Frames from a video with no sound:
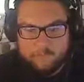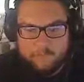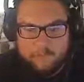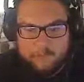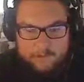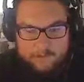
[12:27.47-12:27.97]

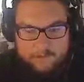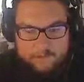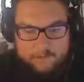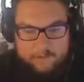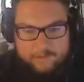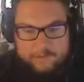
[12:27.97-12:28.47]
I just
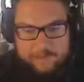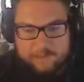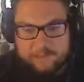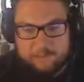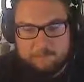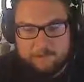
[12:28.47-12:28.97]
liked
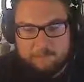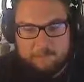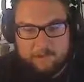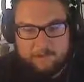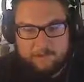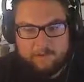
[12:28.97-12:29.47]
HDMI
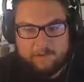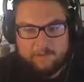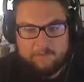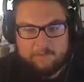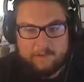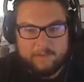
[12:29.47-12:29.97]
better because
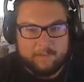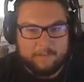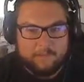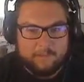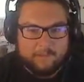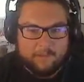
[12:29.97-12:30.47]
I
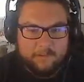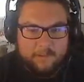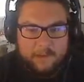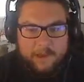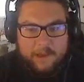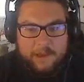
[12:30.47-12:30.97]

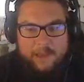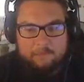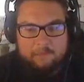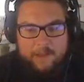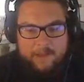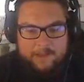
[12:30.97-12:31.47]
had
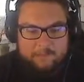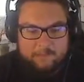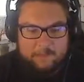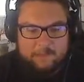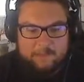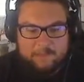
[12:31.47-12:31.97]
bad
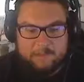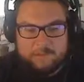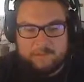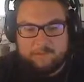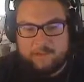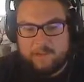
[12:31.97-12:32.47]
experiences with
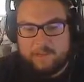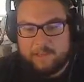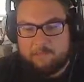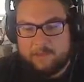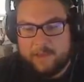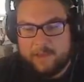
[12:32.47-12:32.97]
DVI in the
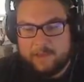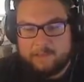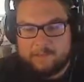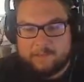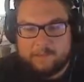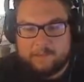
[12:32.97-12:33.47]

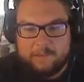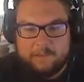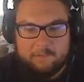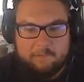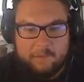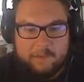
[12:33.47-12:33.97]
past
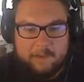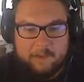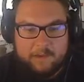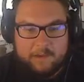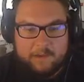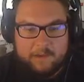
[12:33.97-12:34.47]

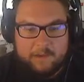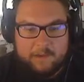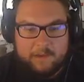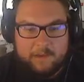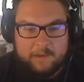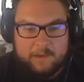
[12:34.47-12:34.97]
because
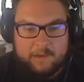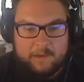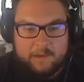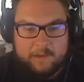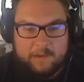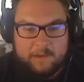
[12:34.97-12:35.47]
of all the
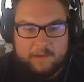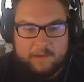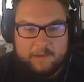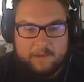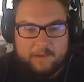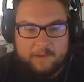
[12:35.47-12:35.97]
different
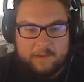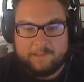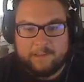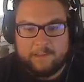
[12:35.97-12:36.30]
formats, and I